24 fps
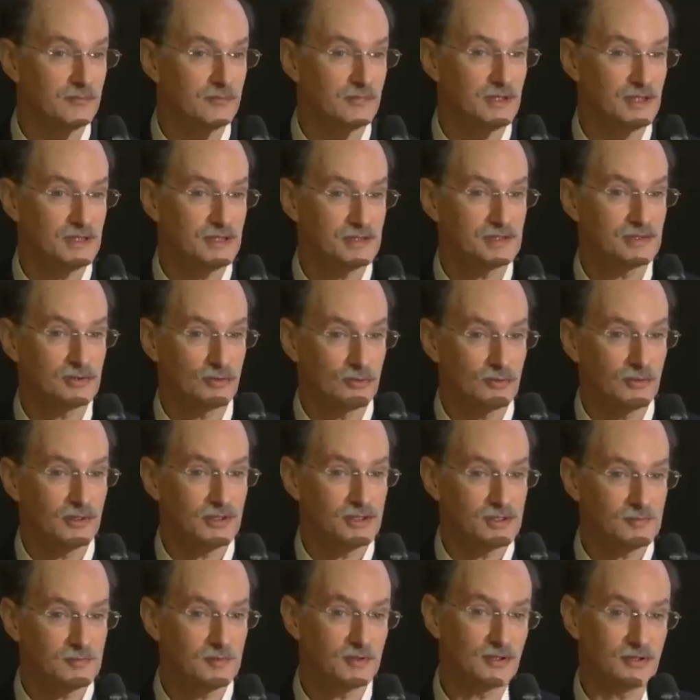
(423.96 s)
these
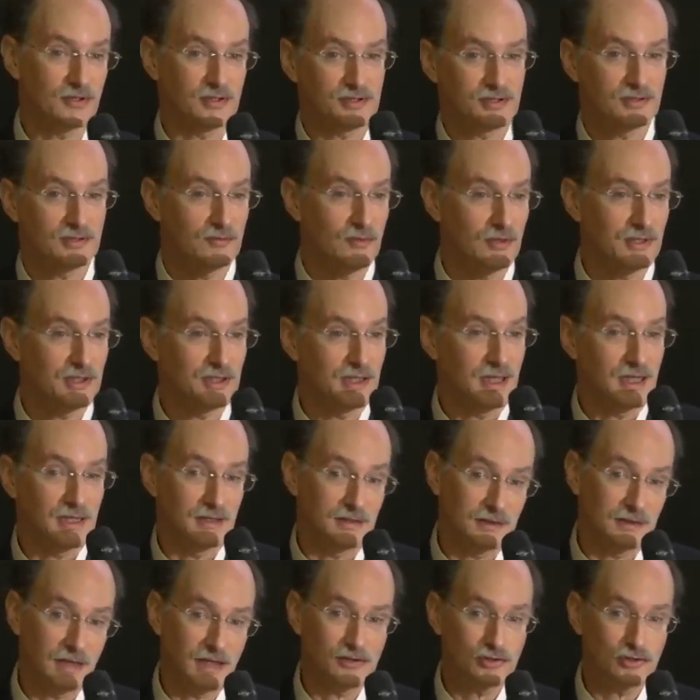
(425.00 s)
stories because they want to gain
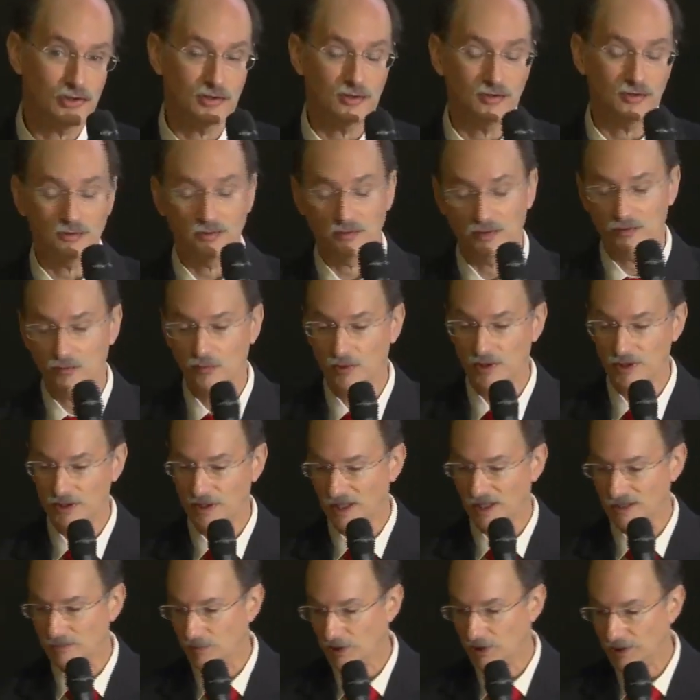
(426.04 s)
attention or they want to
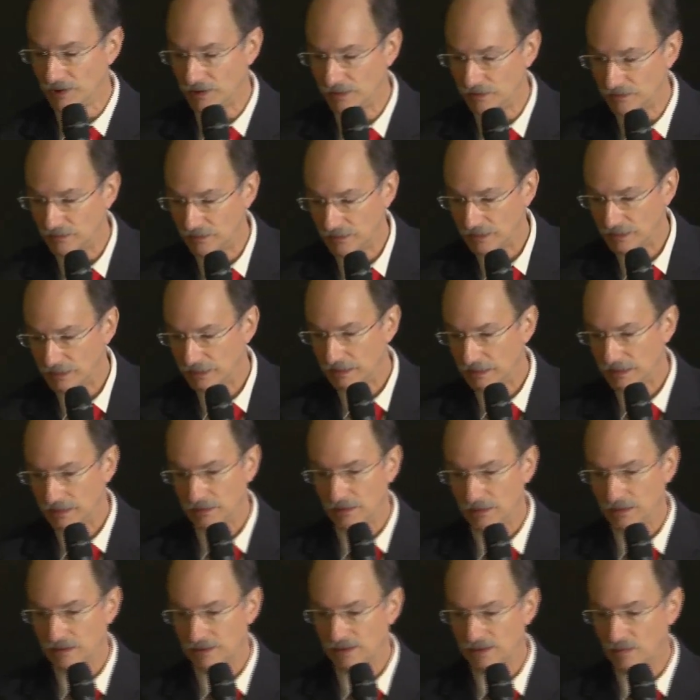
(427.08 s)
gain money.
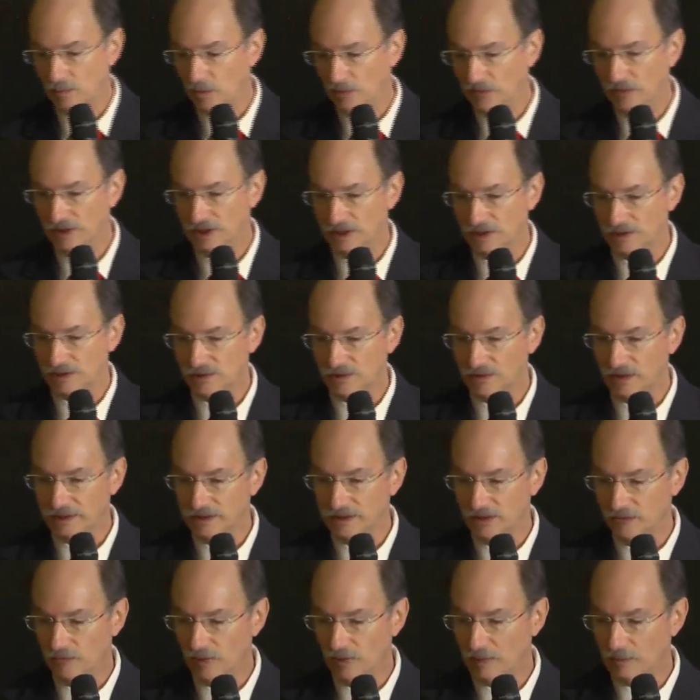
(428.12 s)
Some of it is
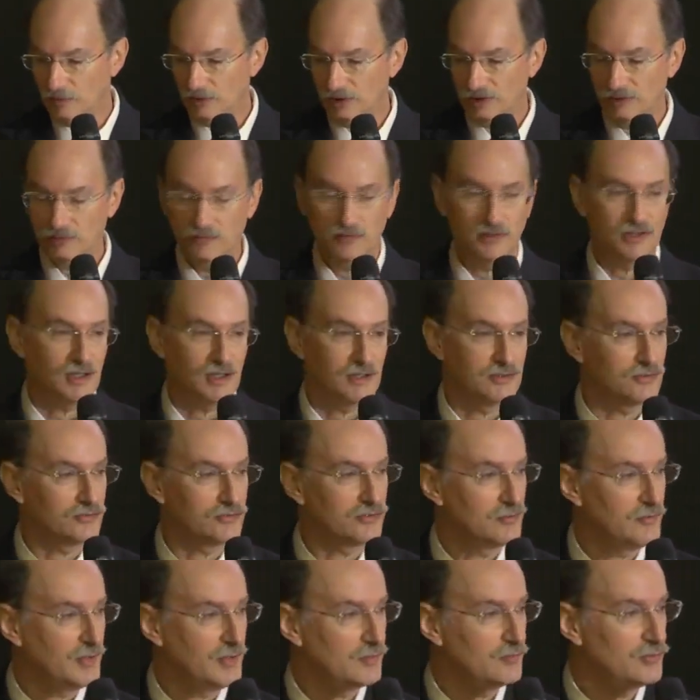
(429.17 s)
selective memory. We tend to
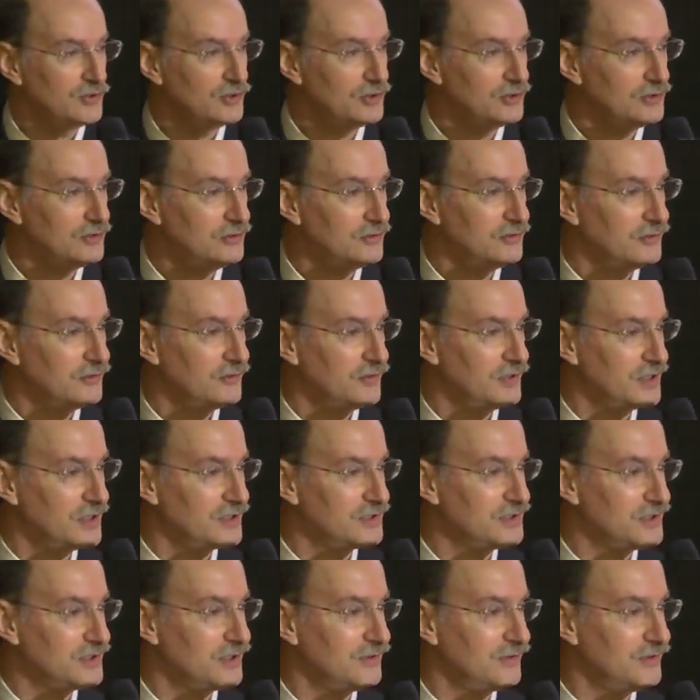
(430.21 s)
remember
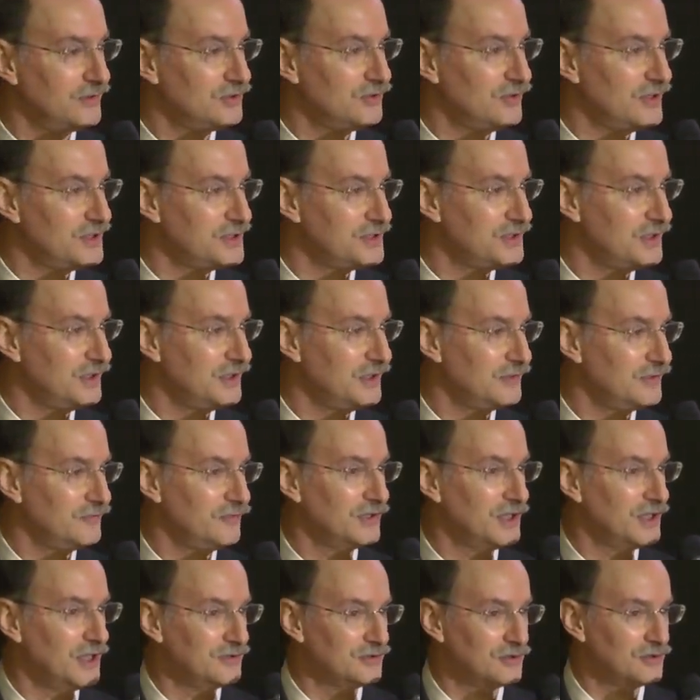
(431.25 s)
things that are interesting and
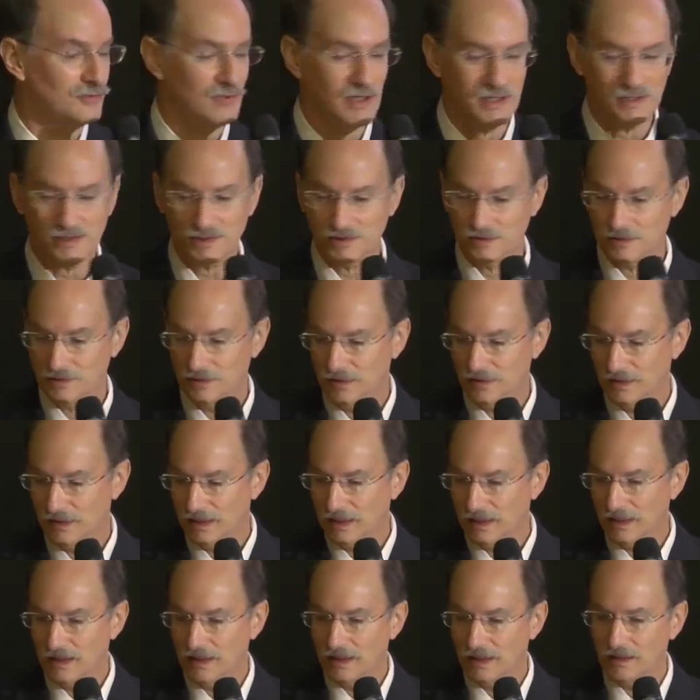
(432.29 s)
forget the rest,
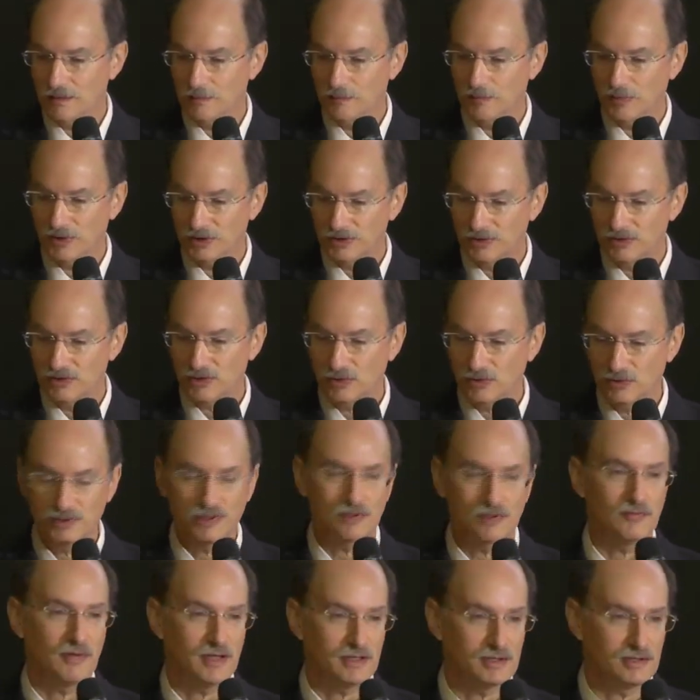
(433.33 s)
but there's always
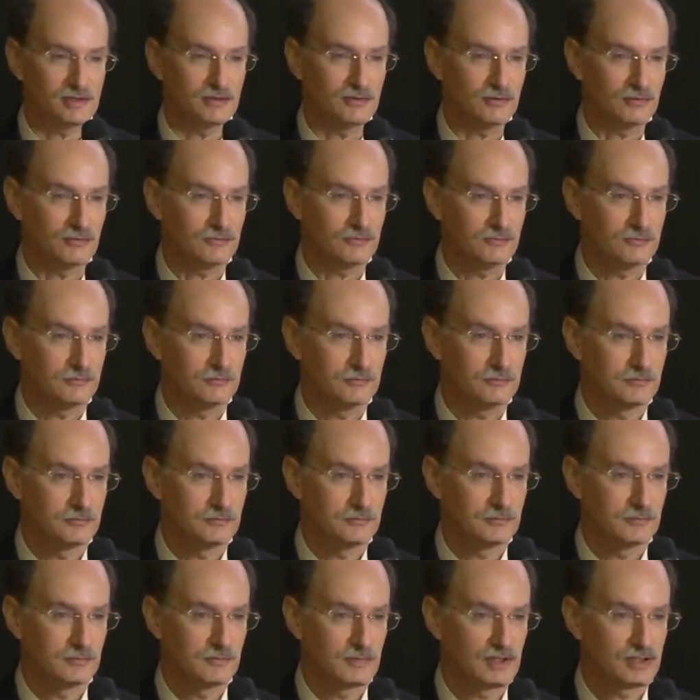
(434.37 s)
a residue.
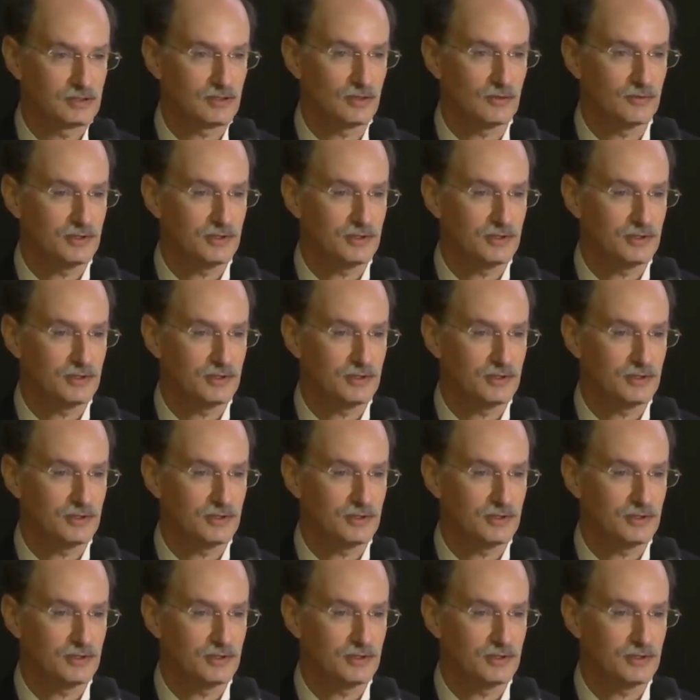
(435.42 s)
So